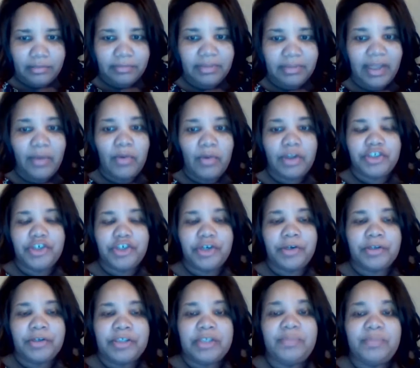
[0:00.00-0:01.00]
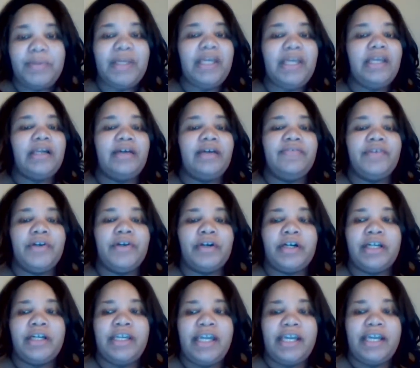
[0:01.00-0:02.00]
They want your speed of your
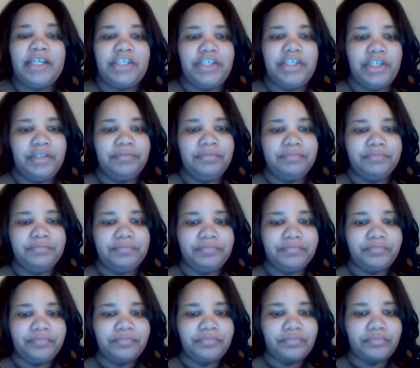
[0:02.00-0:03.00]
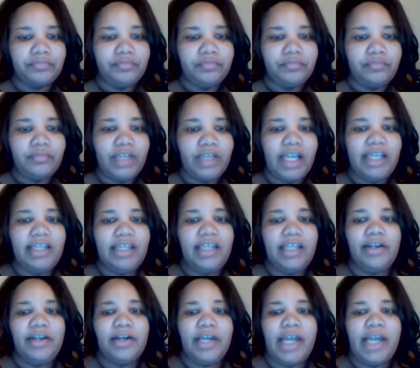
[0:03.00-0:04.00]
connection. And then
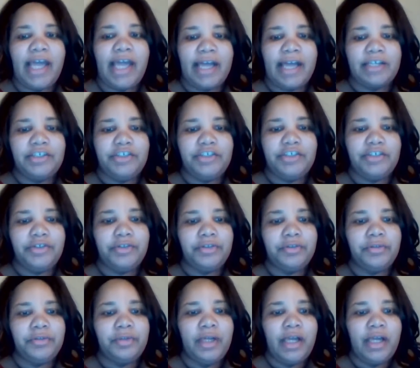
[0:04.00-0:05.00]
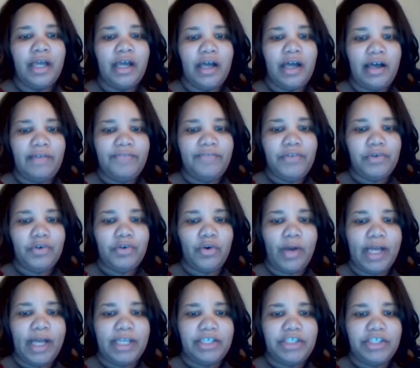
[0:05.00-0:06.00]
they're going to ask you a few
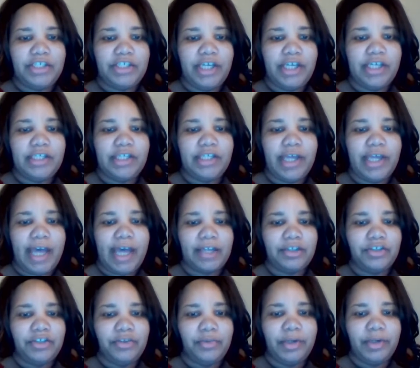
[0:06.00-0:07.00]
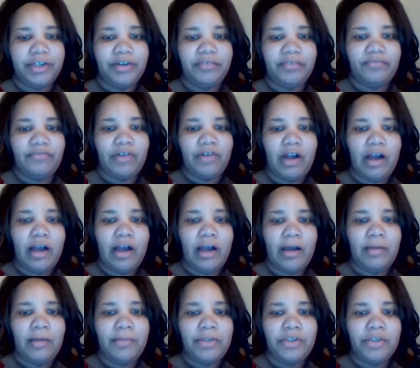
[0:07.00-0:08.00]
questions. They ask you where you're
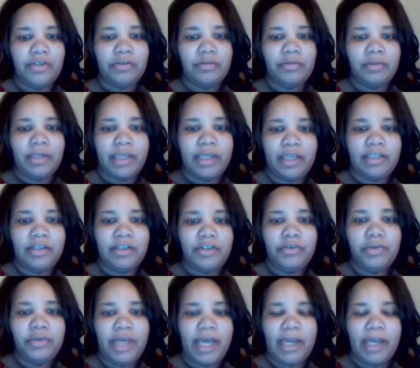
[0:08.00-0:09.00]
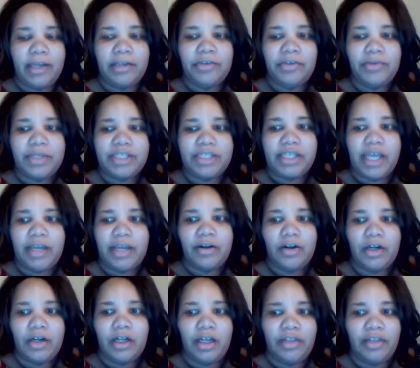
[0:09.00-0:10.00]
from, UK, USA,
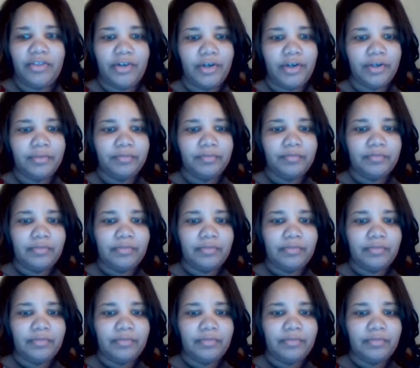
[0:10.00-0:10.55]
or other.